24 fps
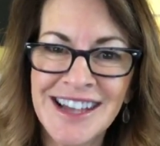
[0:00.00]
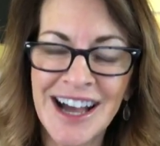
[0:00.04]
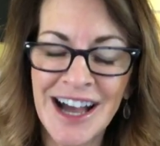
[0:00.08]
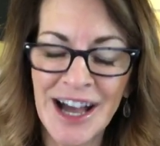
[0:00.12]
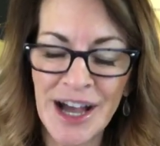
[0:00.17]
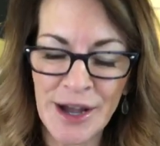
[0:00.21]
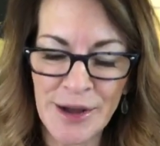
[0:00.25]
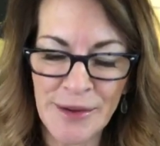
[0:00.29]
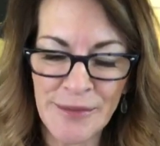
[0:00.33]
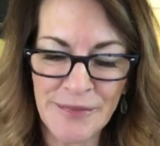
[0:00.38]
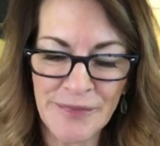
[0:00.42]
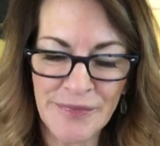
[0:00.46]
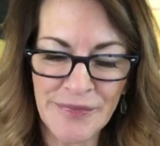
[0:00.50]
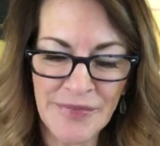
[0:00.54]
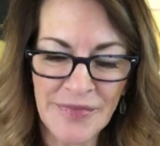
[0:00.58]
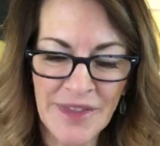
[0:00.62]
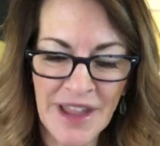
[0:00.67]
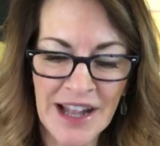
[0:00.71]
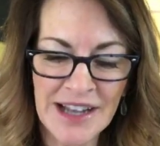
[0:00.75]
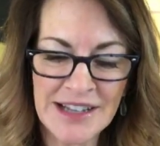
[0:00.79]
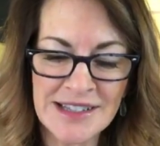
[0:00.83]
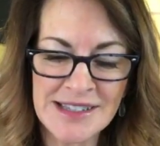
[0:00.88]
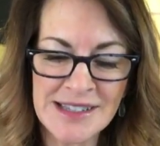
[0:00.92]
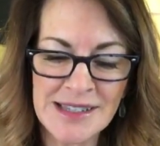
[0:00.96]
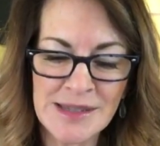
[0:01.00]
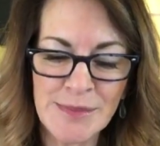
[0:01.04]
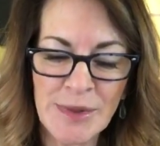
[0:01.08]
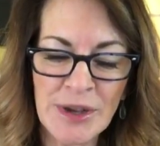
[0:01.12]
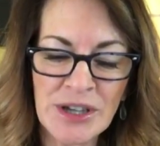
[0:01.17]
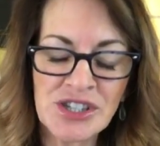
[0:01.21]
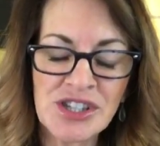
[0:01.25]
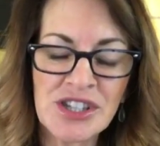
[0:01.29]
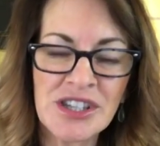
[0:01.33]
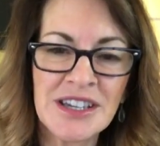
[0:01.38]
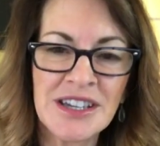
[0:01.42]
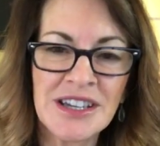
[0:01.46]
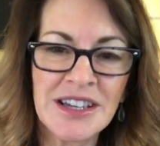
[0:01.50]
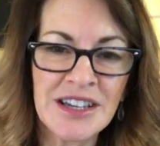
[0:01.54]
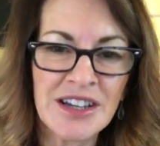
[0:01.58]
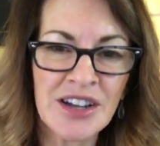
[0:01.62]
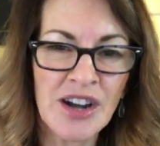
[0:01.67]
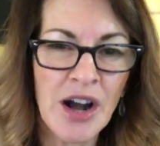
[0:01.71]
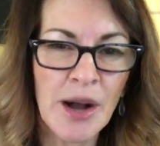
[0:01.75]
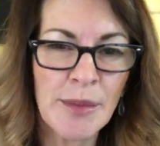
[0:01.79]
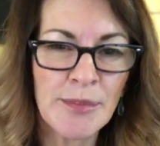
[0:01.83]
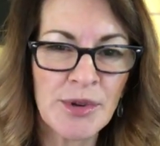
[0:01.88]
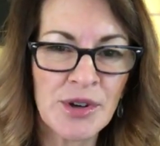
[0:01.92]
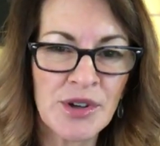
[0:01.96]
and especially a
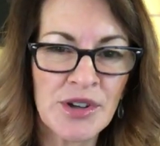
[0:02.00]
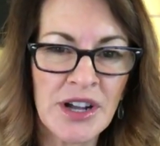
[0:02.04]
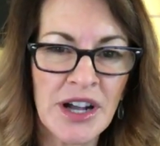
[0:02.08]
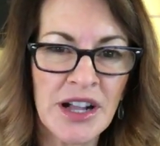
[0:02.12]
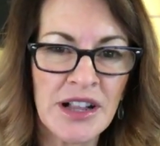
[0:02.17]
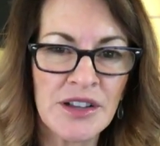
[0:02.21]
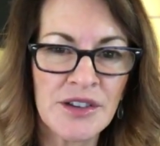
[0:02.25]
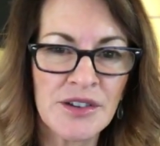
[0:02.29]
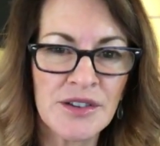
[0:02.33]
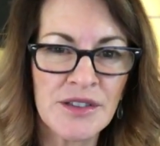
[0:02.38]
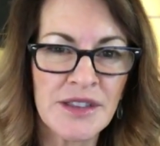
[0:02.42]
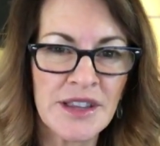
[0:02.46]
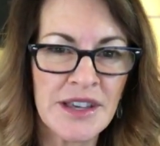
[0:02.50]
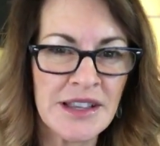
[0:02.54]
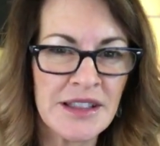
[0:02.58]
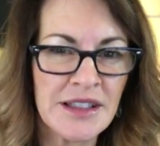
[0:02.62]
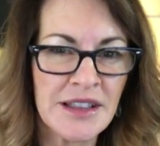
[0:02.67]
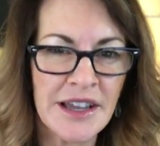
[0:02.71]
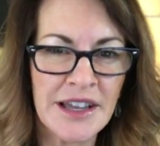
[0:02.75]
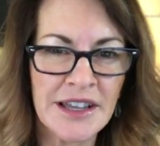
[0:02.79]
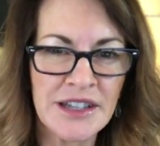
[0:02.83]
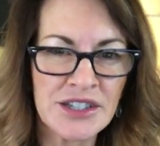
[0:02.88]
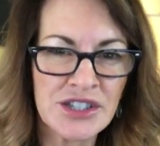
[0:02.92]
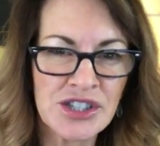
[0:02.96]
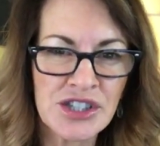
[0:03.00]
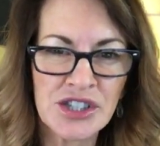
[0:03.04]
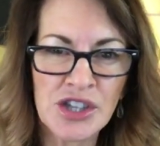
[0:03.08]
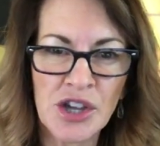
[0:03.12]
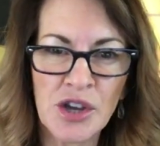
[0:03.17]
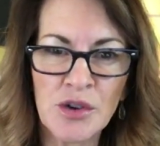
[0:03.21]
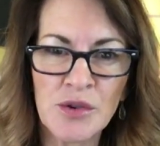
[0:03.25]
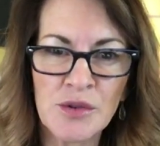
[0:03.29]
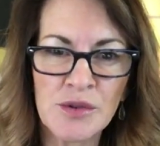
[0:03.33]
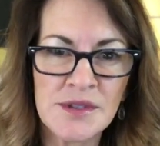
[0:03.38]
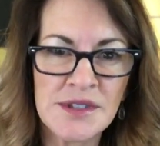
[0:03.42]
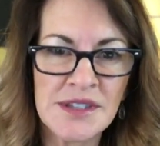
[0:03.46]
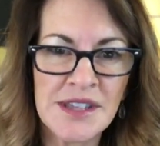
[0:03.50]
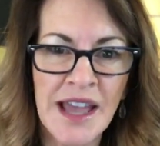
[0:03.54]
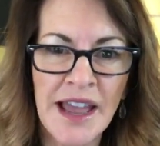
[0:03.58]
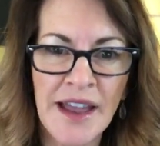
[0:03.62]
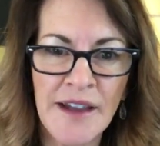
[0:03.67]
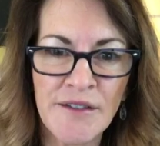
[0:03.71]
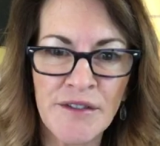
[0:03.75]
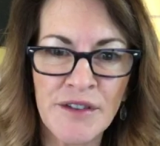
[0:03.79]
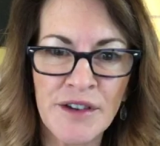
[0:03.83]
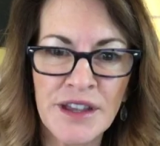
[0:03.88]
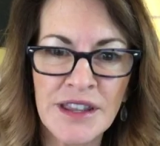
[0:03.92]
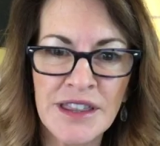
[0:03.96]
copper color that like shows
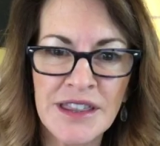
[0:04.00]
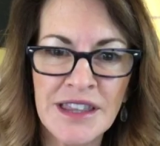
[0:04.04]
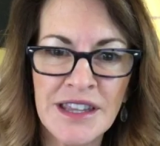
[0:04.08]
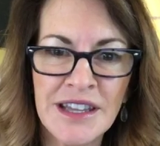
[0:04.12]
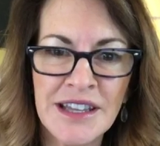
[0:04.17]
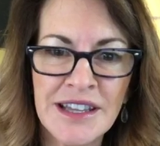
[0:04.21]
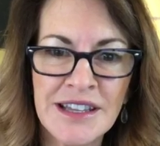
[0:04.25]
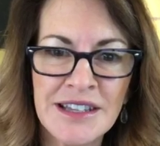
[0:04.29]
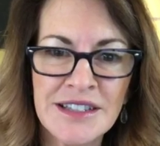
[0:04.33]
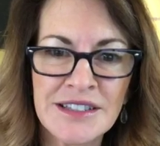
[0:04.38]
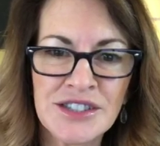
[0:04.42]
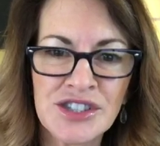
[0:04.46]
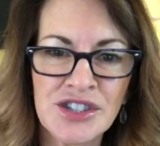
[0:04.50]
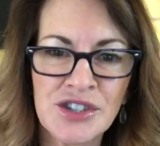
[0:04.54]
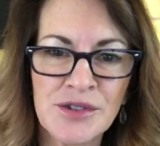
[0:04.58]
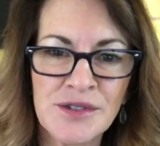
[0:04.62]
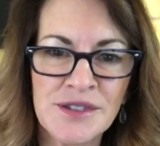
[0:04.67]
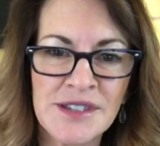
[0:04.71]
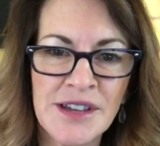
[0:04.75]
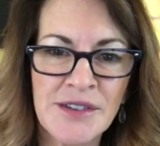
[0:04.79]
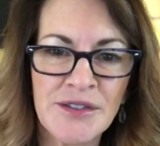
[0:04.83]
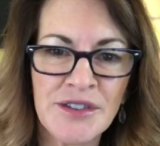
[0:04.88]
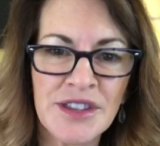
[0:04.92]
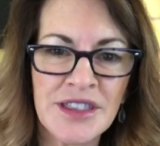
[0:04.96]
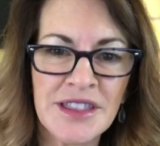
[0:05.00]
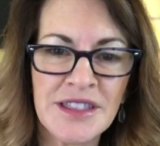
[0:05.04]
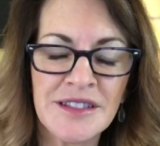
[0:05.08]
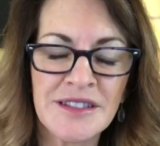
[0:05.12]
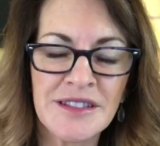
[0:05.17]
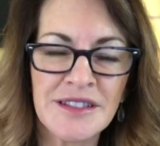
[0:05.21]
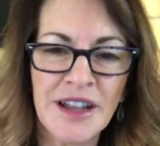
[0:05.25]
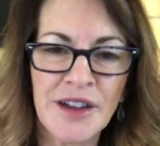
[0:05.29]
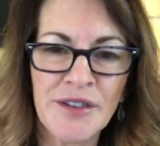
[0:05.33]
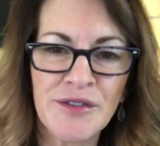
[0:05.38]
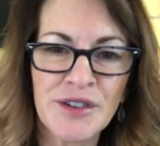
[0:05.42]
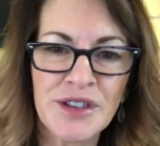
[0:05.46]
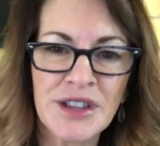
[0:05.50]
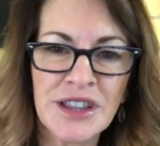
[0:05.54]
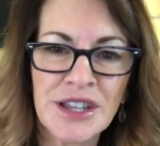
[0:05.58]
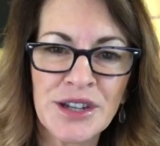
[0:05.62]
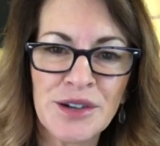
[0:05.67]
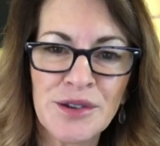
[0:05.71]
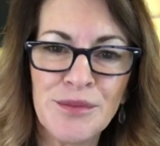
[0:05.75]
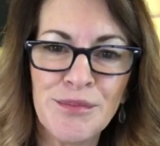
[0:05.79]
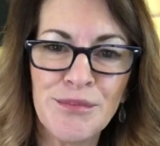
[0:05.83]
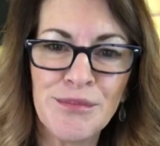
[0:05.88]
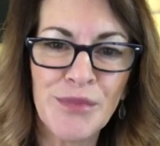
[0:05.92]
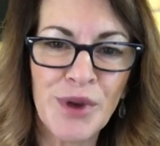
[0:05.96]
everything, shows every
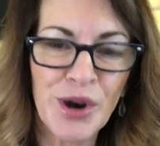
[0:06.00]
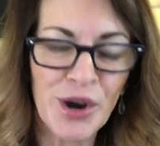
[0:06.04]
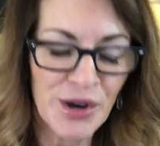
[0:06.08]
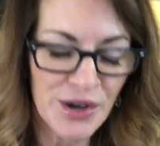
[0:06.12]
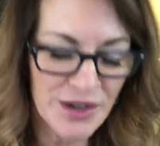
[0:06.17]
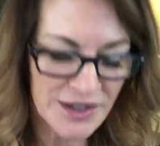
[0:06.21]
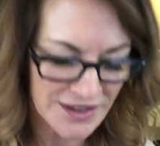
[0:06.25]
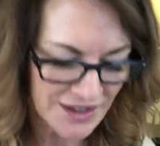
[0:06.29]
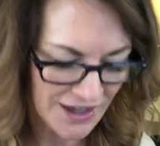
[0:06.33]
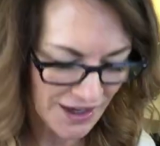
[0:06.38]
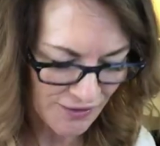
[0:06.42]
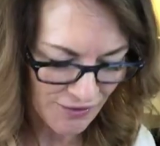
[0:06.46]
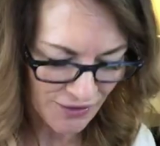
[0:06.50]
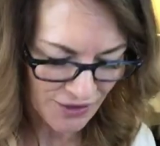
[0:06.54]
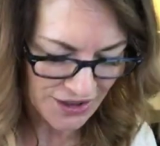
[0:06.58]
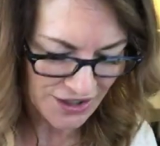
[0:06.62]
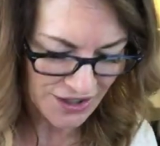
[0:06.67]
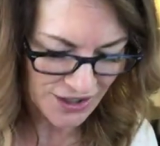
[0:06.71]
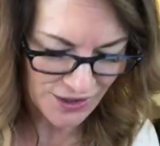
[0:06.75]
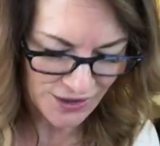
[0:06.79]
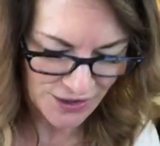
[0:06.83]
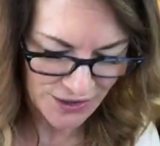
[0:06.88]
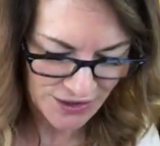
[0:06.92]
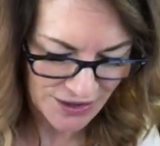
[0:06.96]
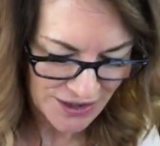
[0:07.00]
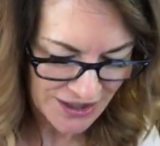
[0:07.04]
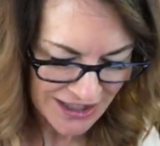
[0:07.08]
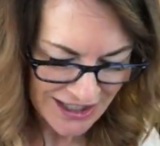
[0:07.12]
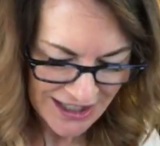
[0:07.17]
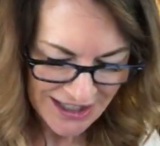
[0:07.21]
little mark, every little,